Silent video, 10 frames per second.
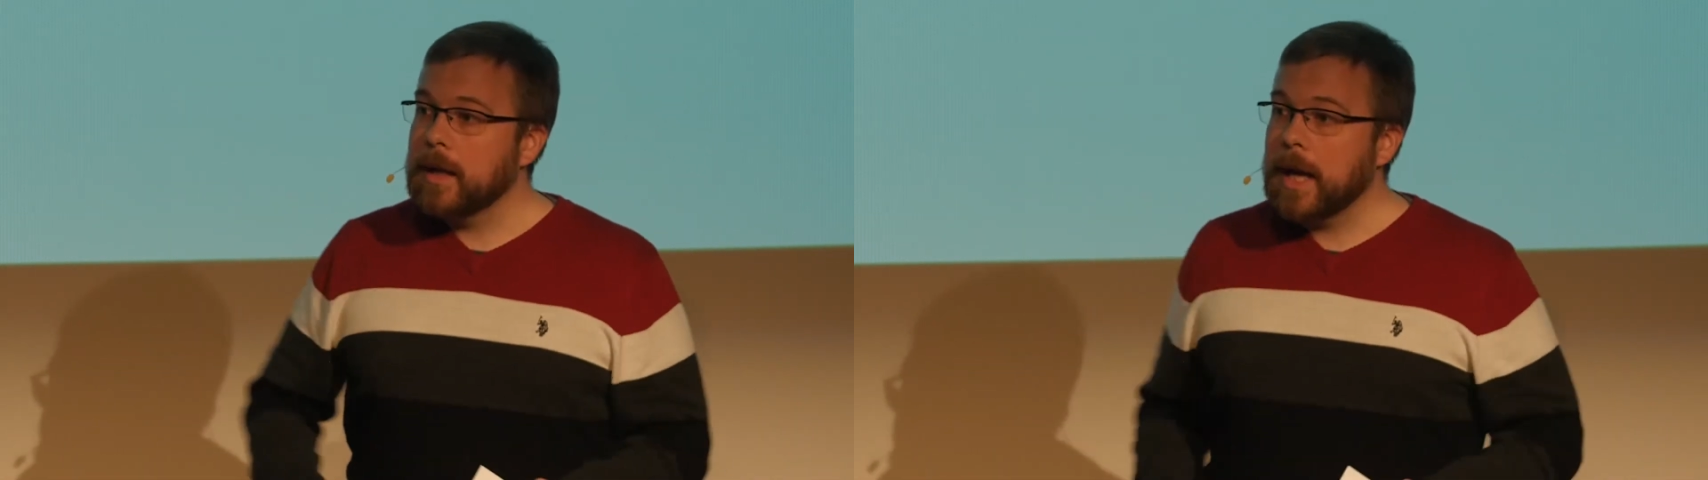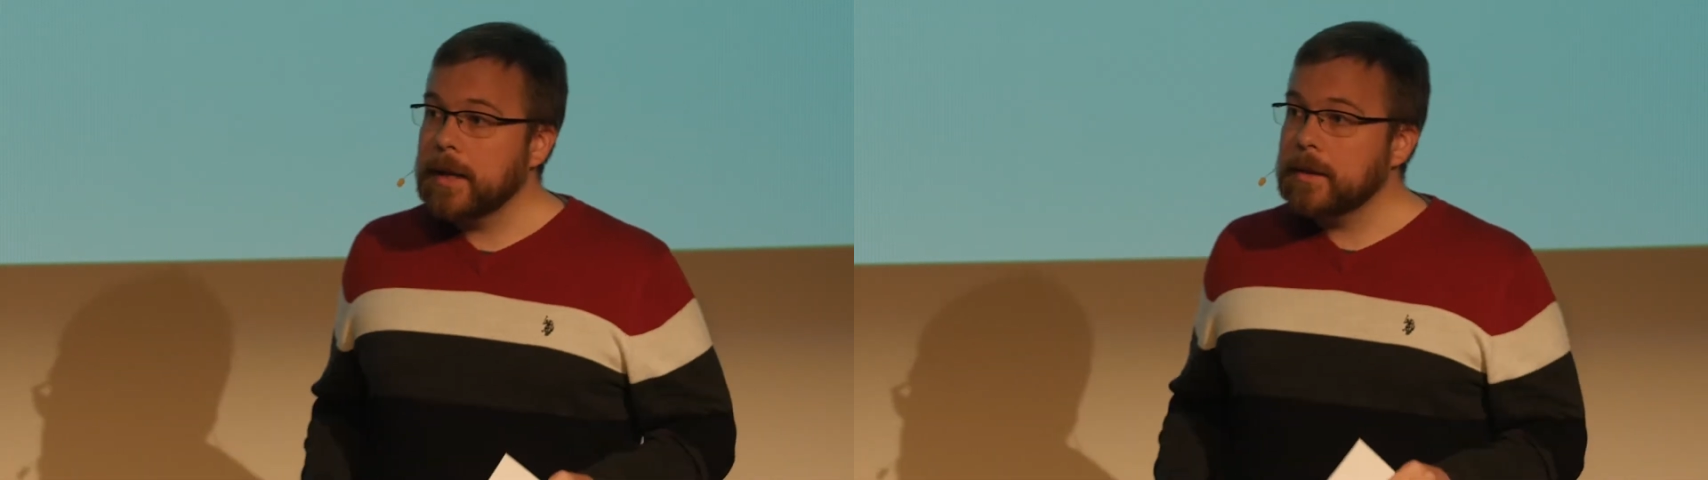
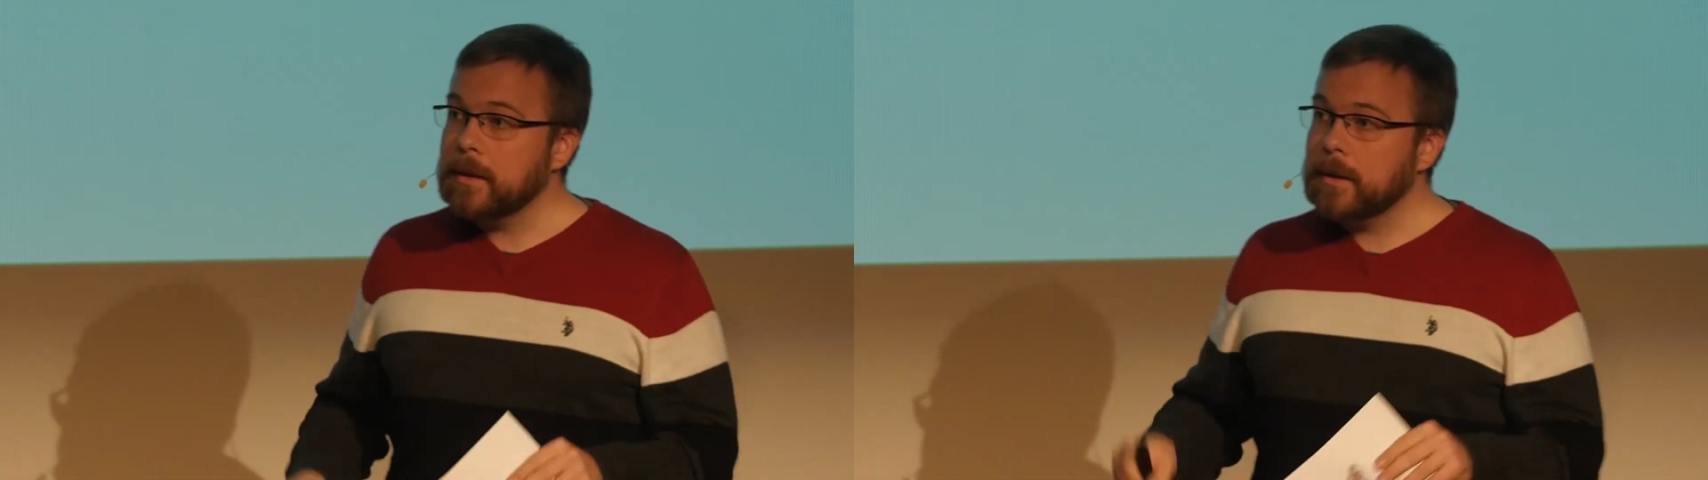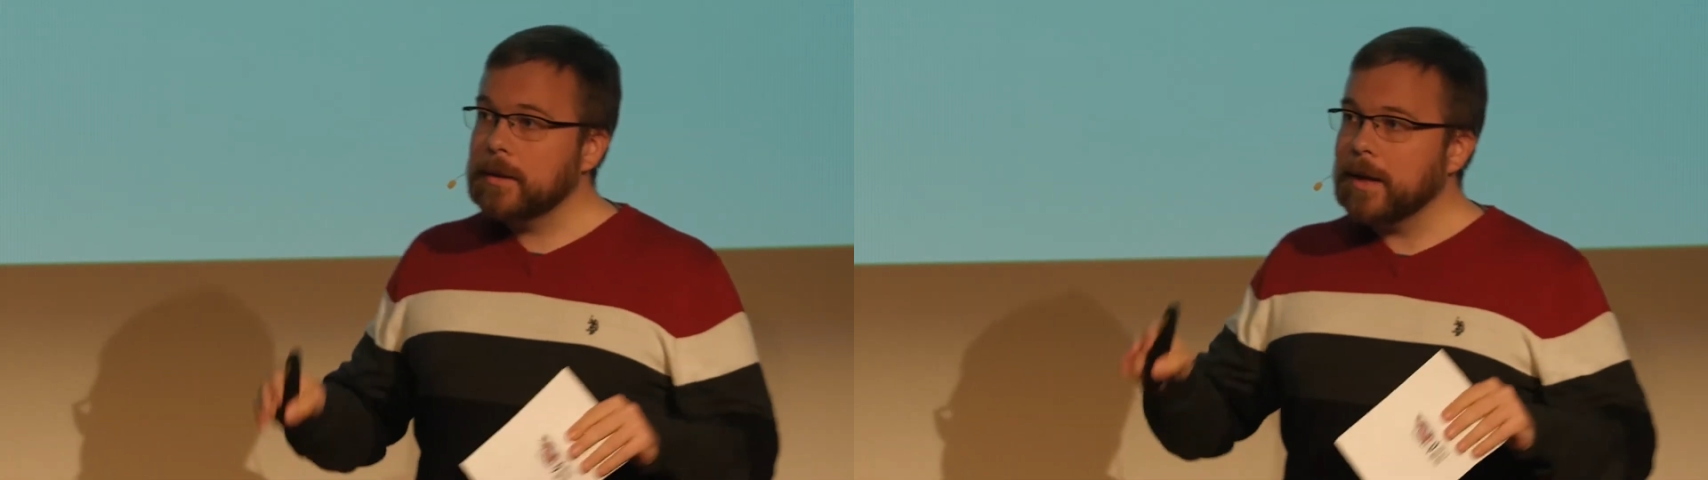And
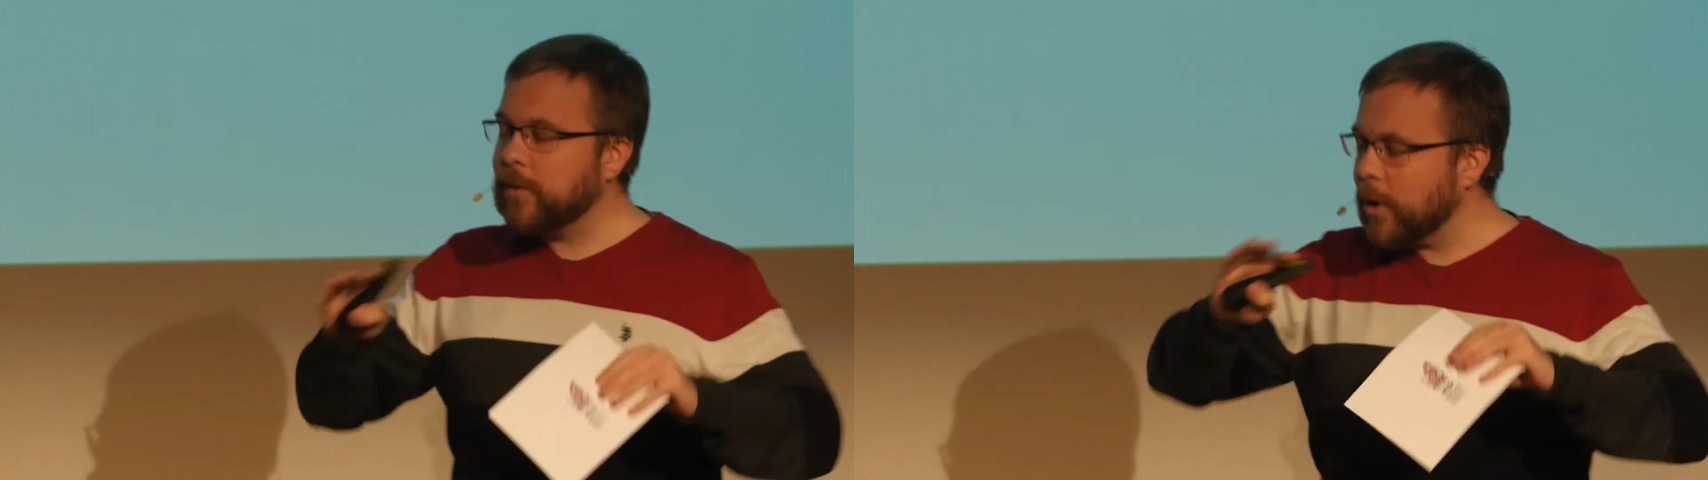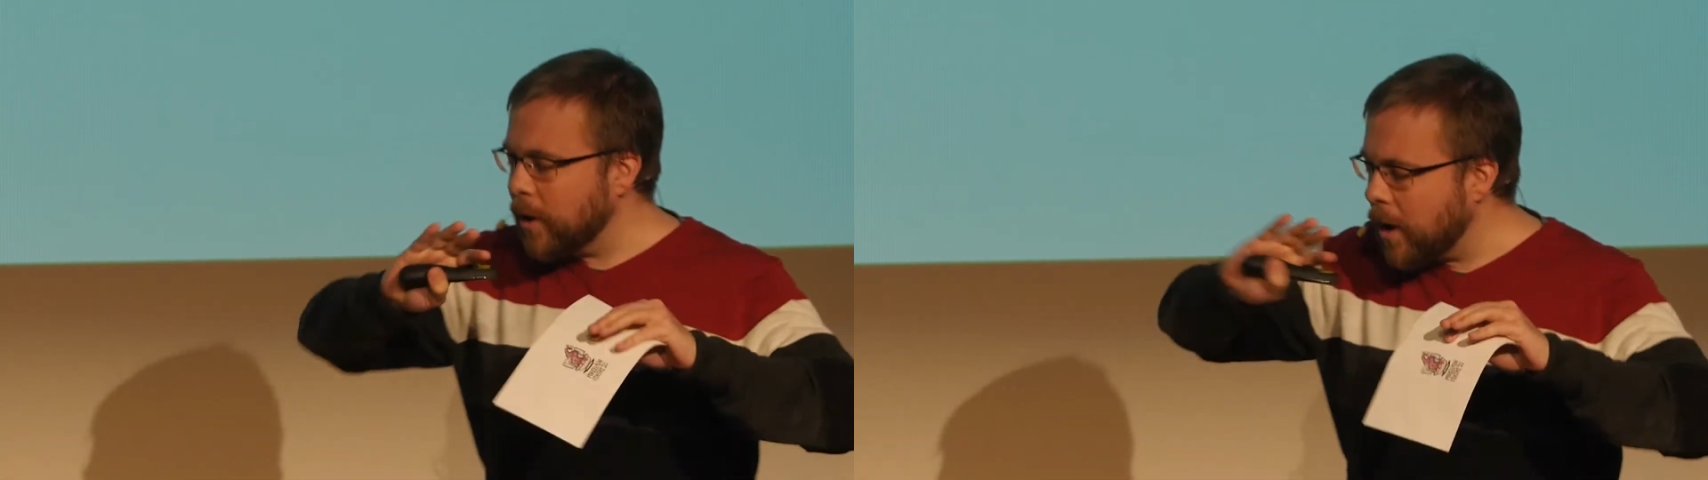I
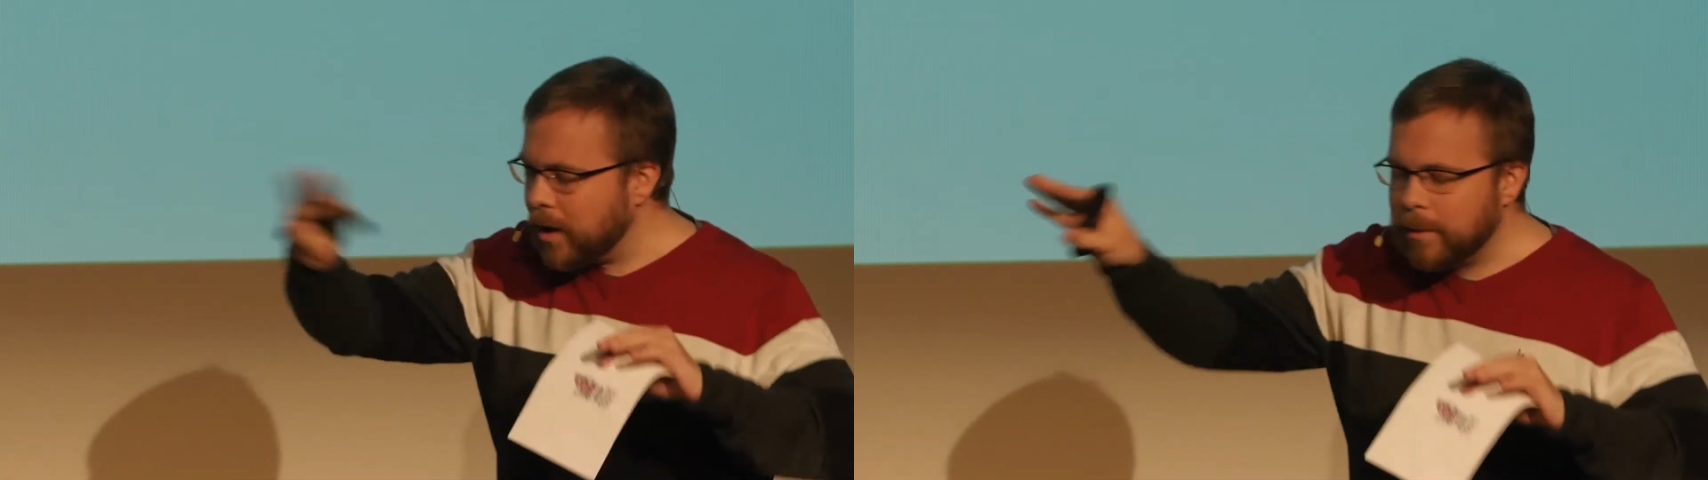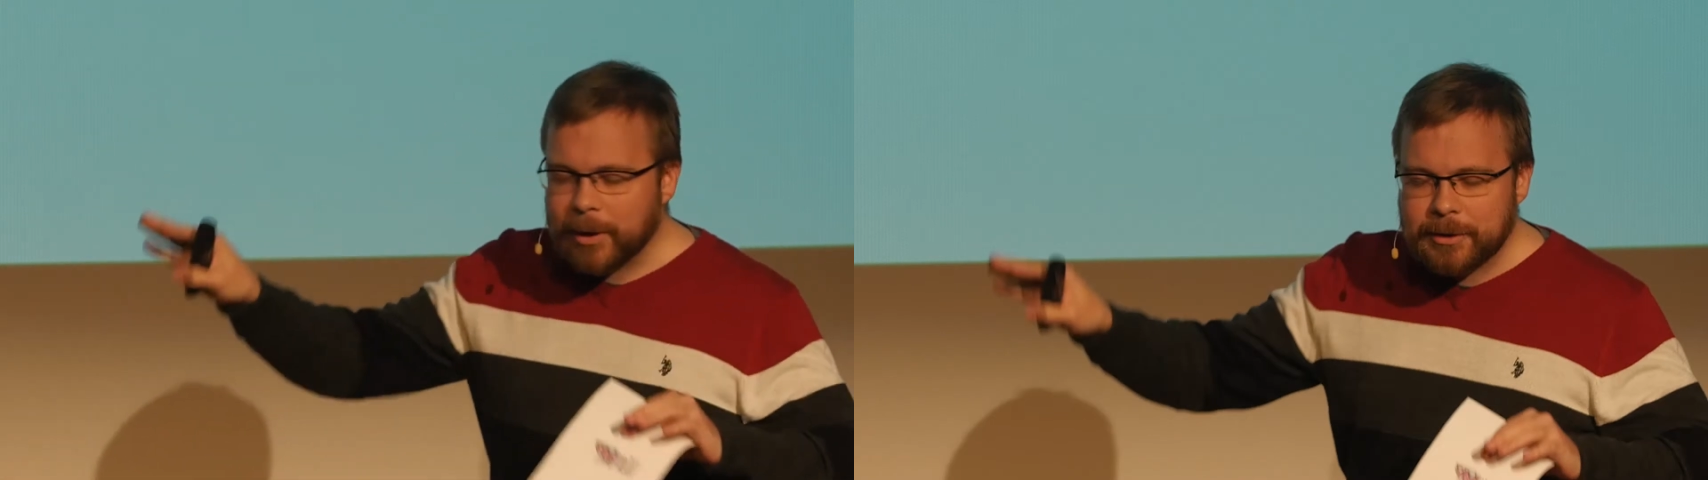forgot
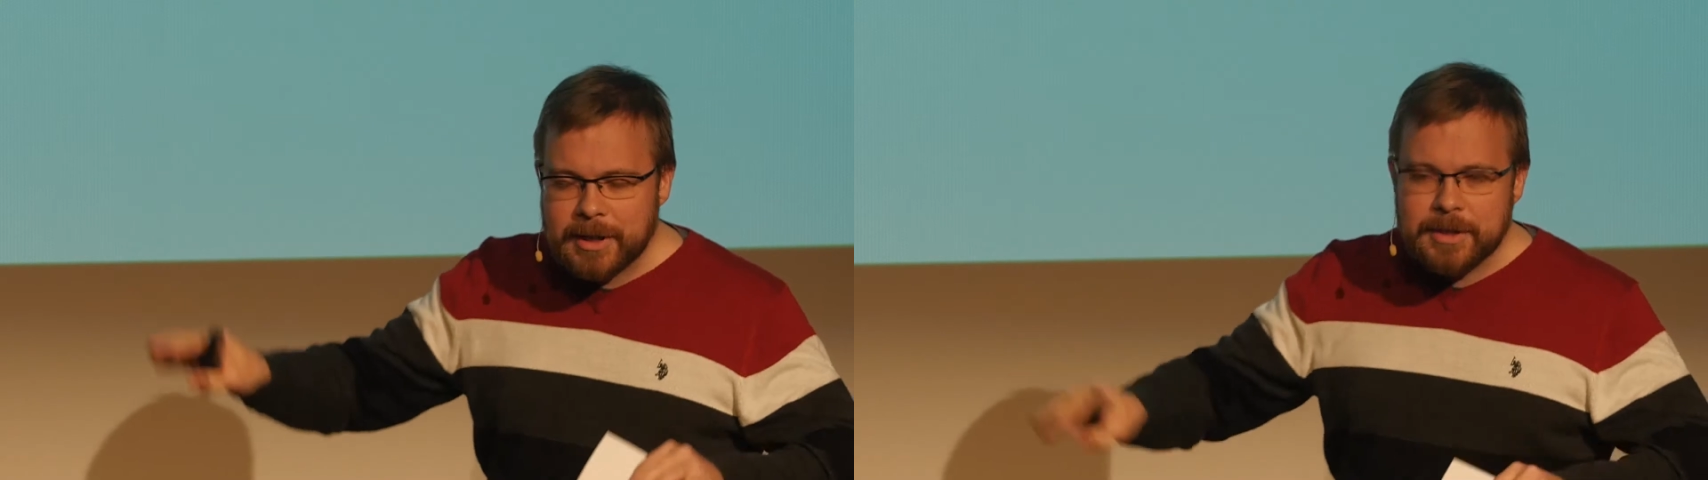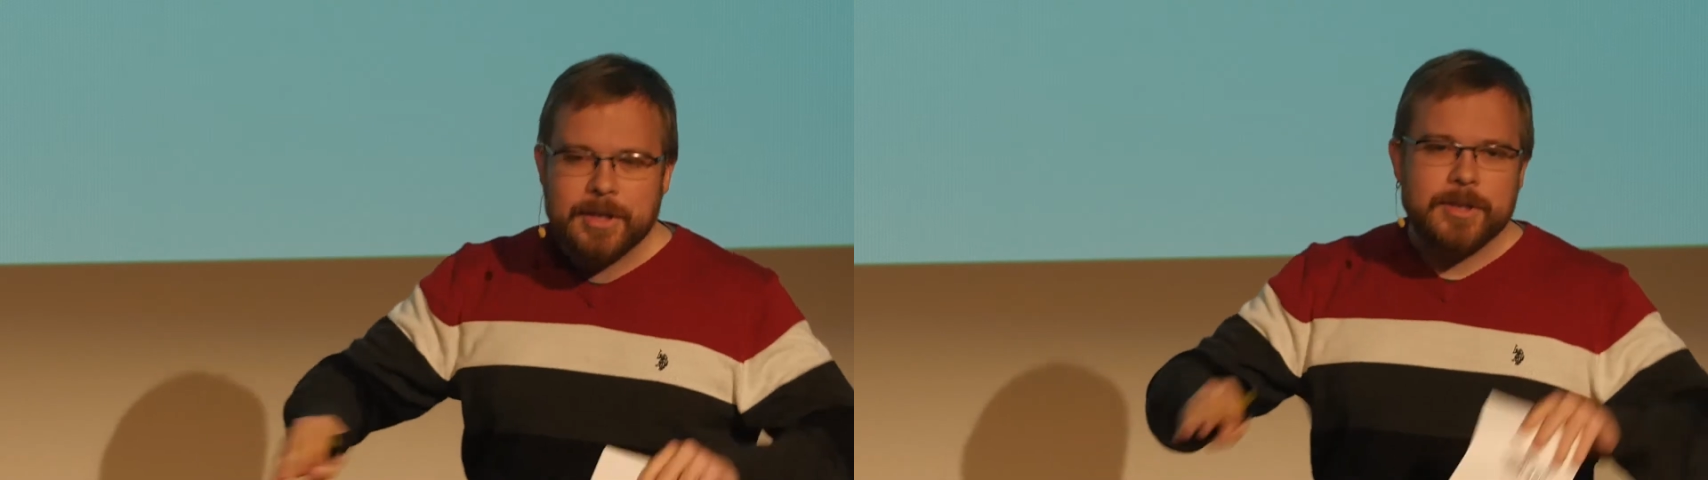all about
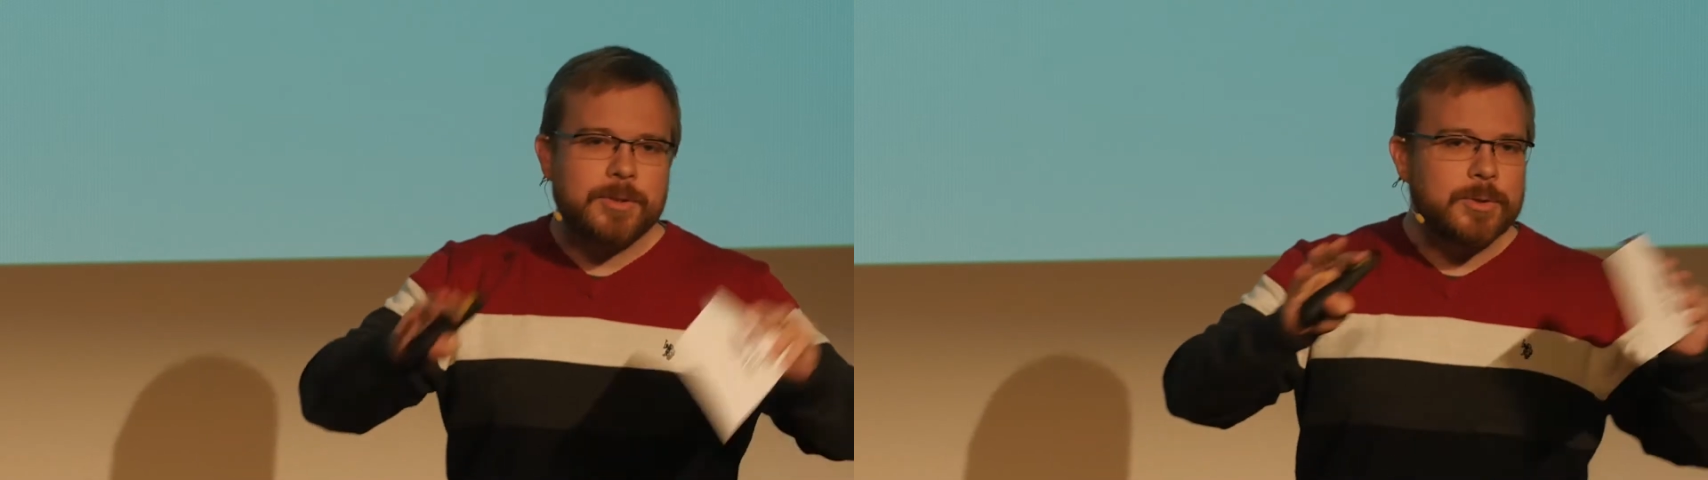ninjas